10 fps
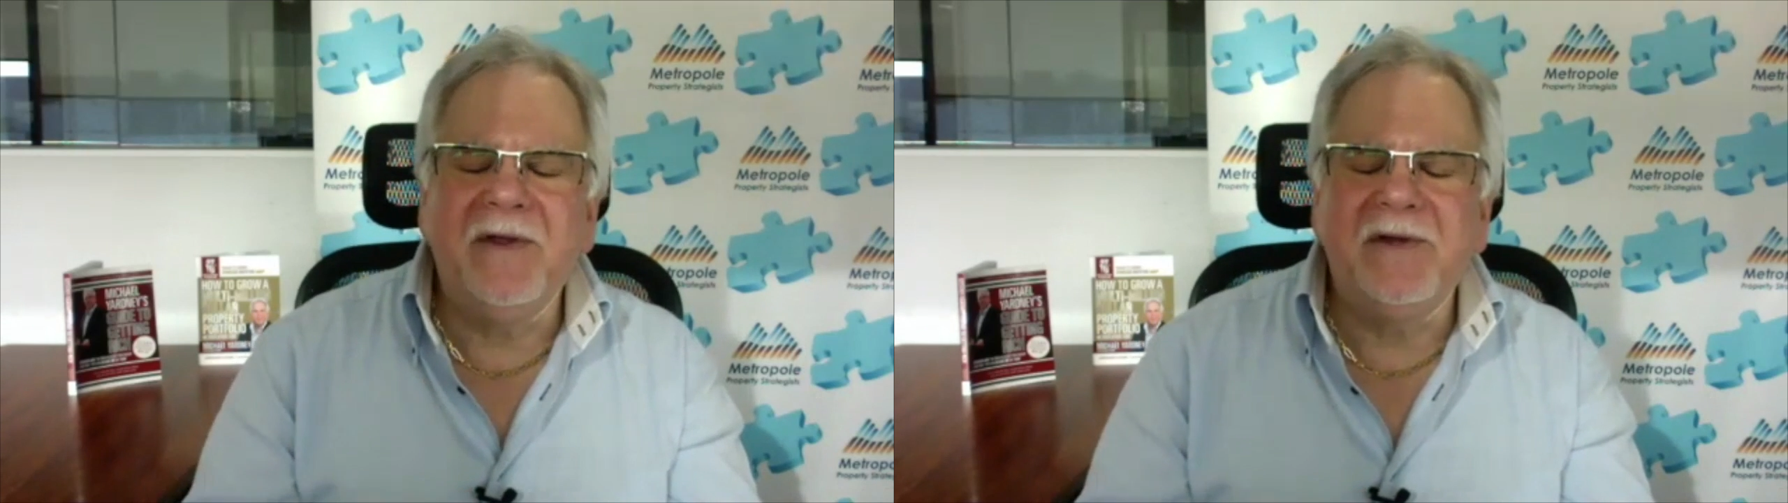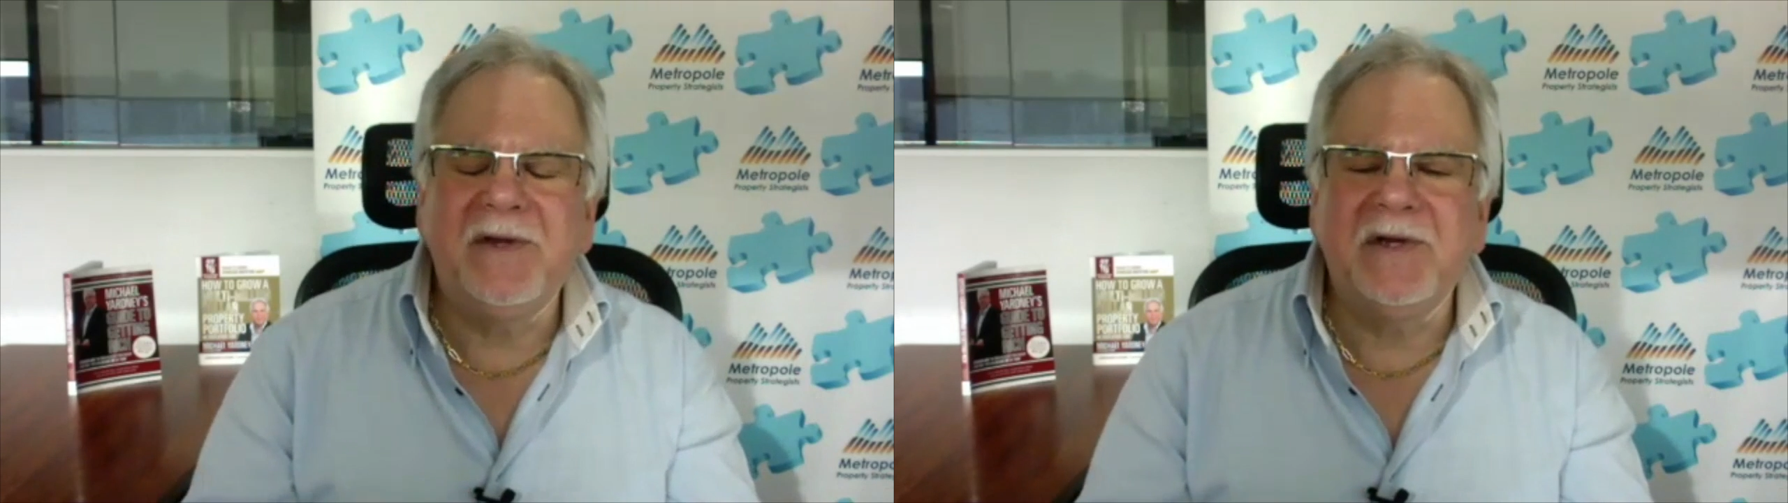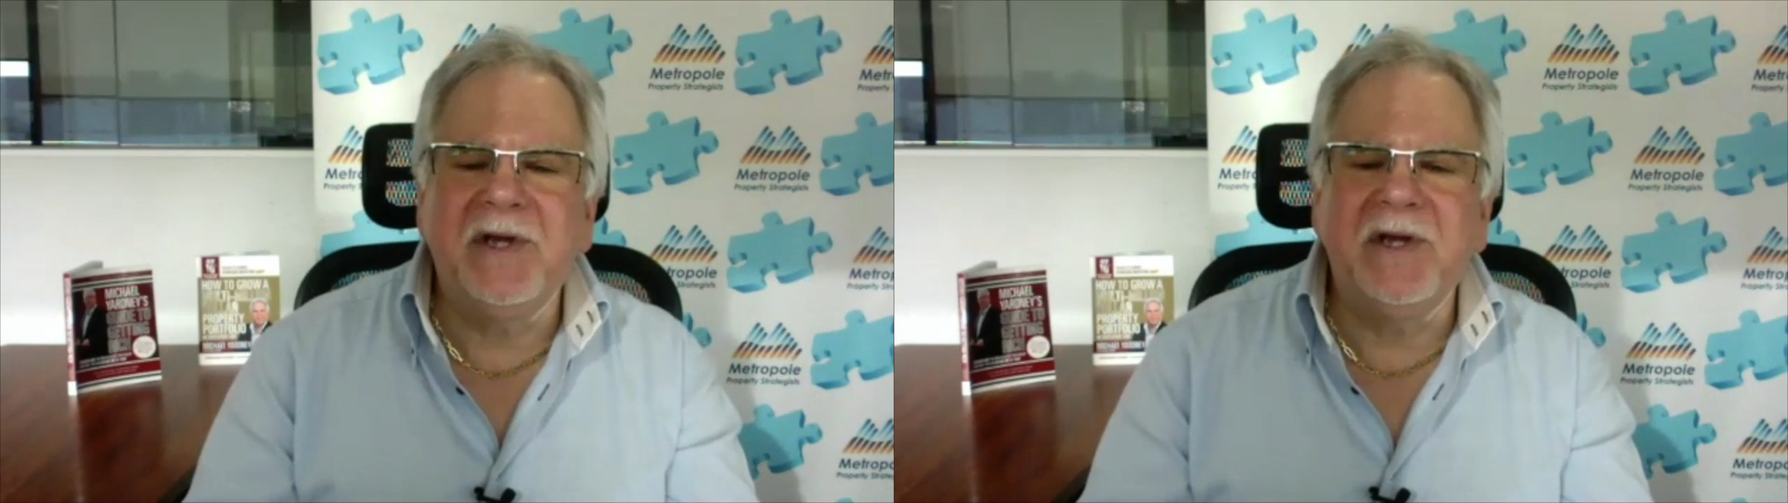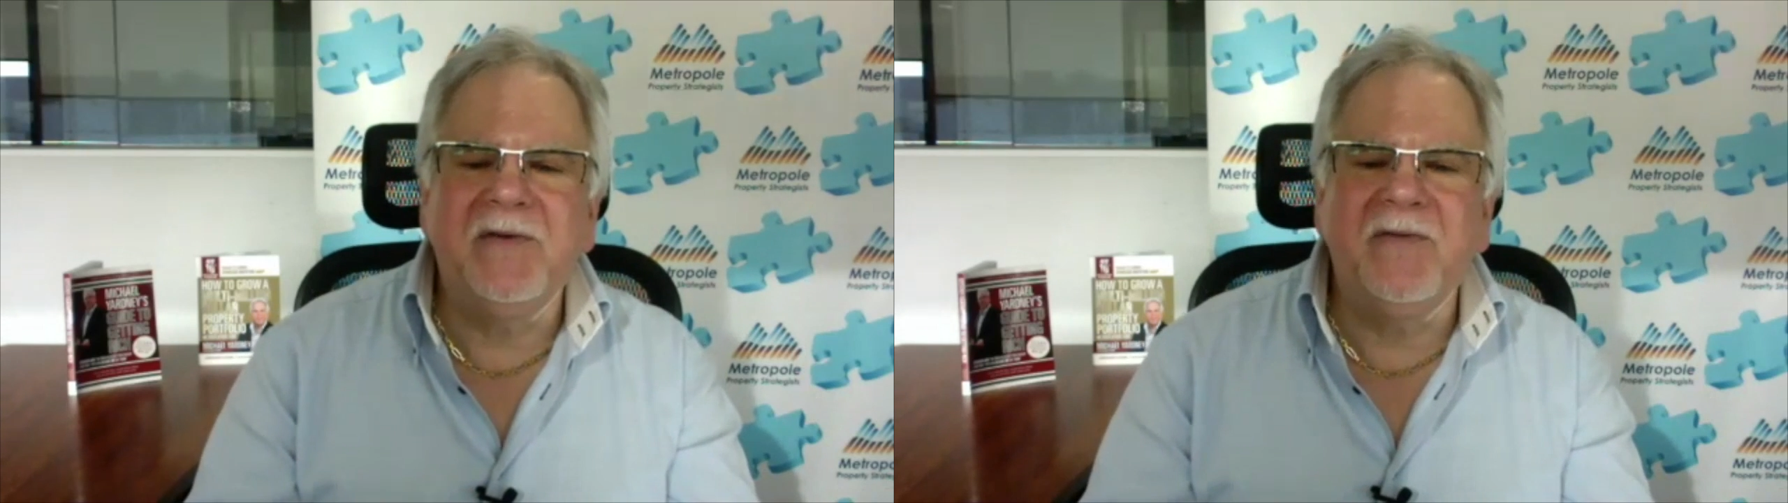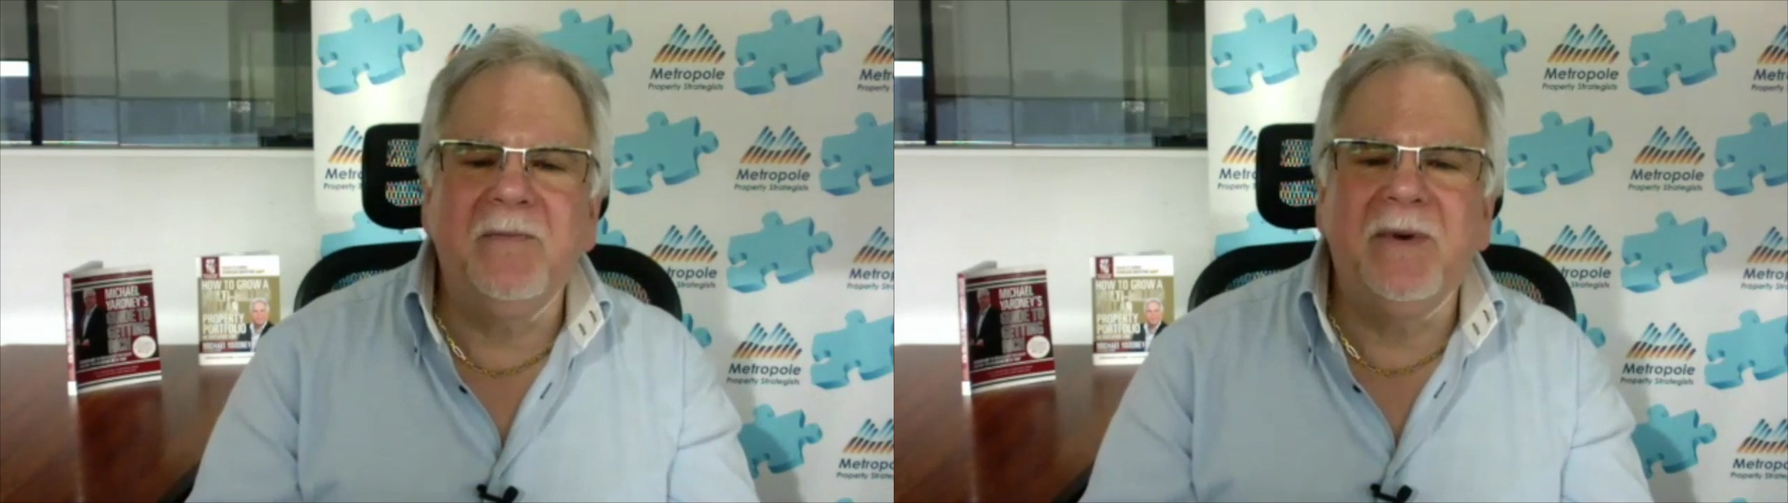that
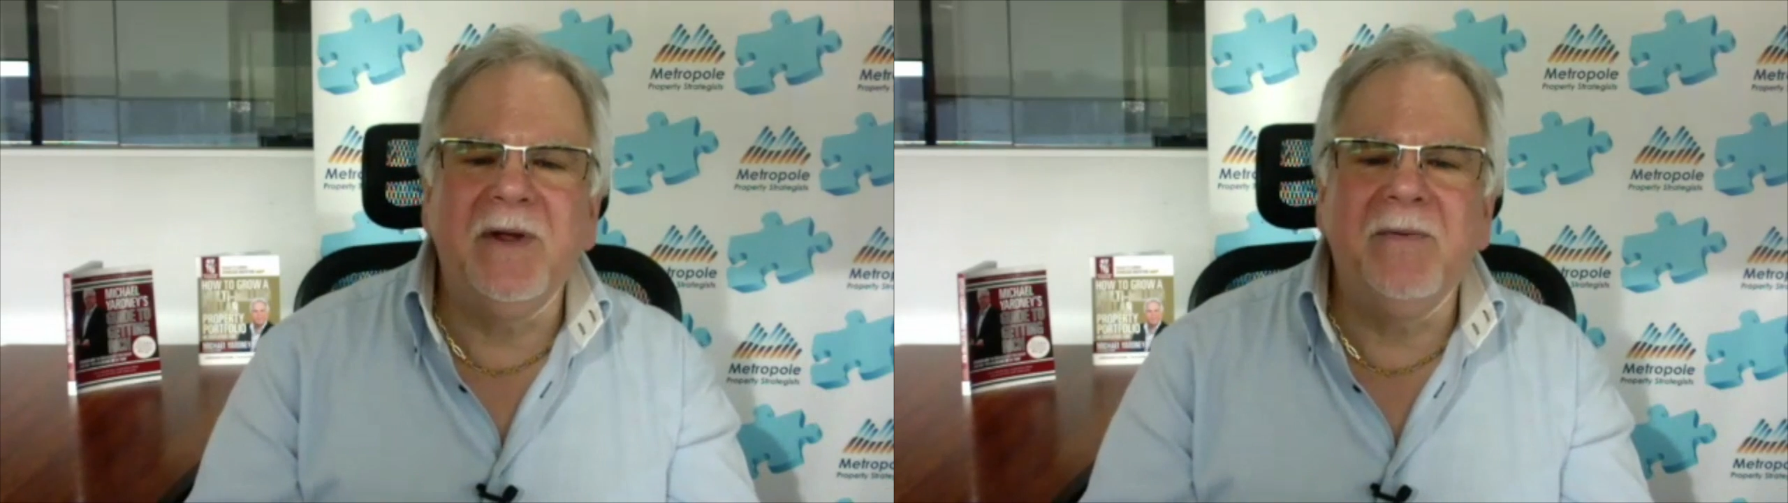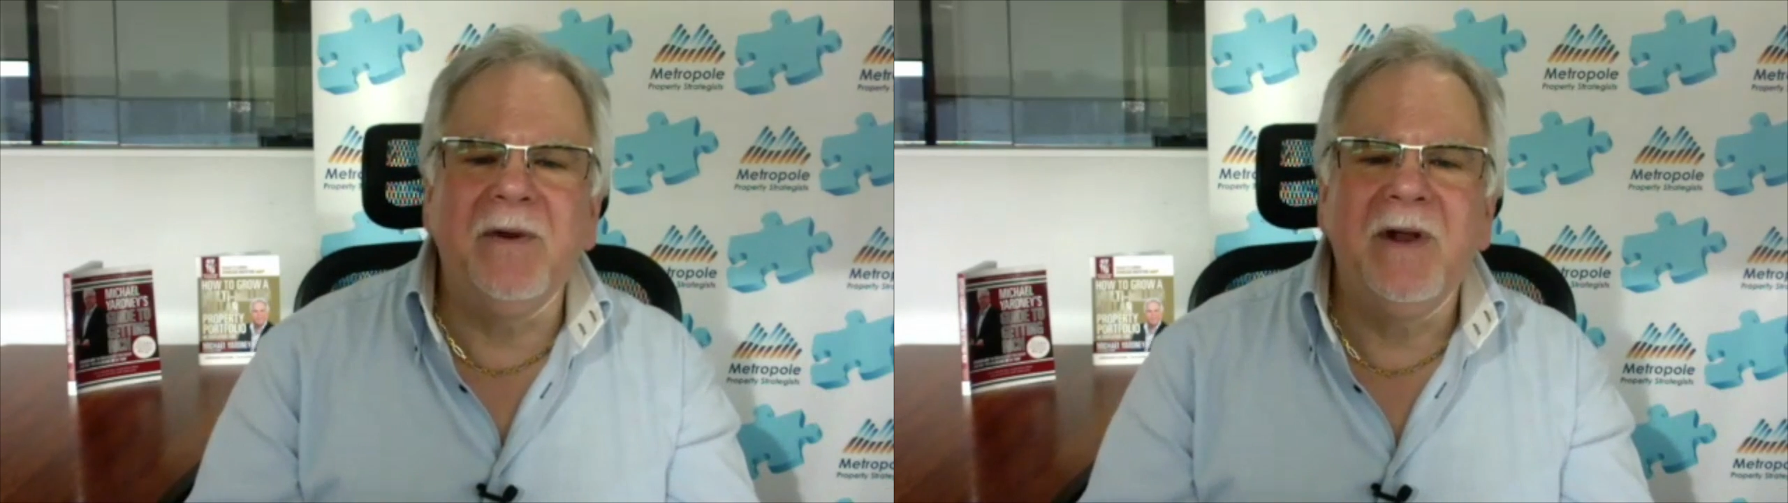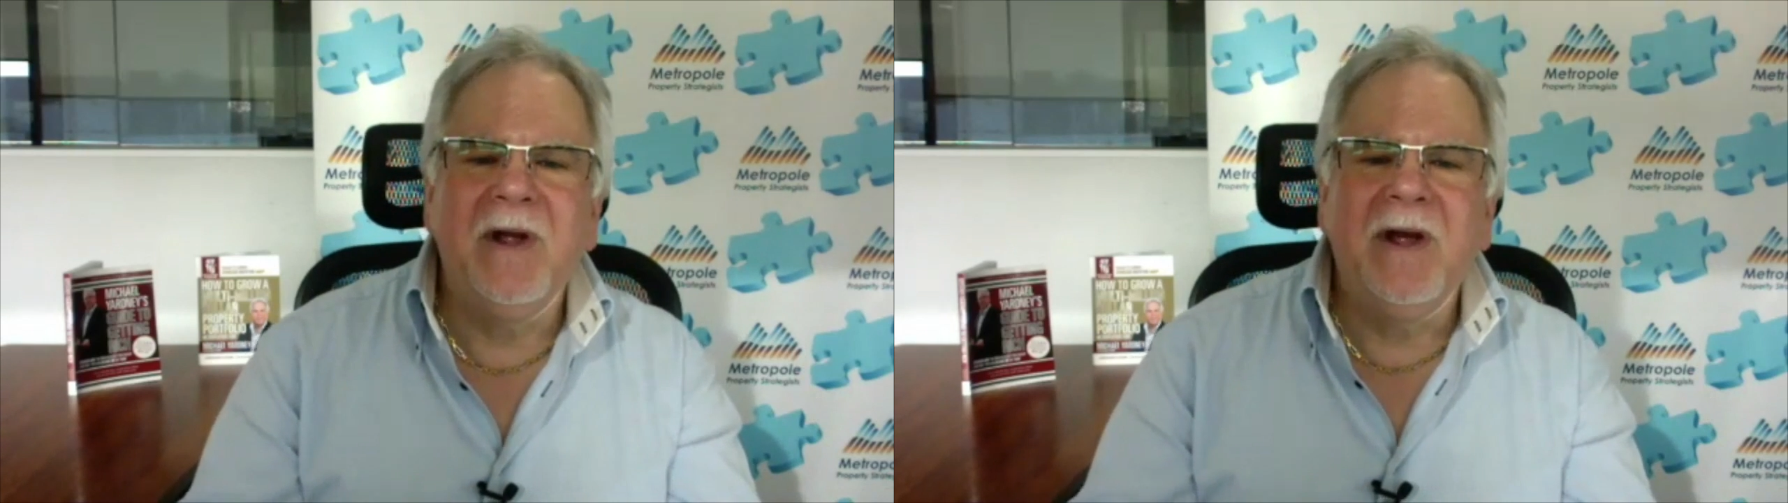successful people